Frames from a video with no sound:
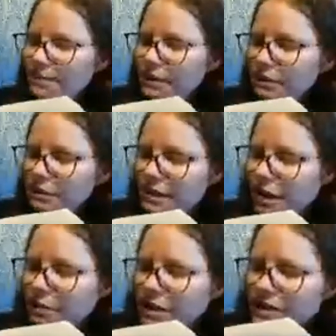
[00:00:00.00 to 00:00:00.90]
and was now
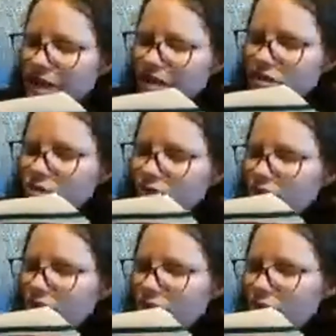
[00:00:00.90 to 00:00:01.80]
being taken to an
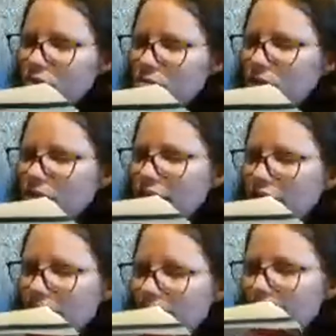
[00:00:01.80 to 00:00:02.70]
undisclosed military
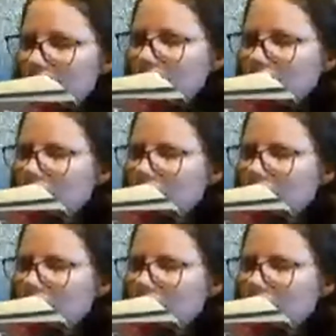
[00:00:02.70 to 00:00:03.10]
base.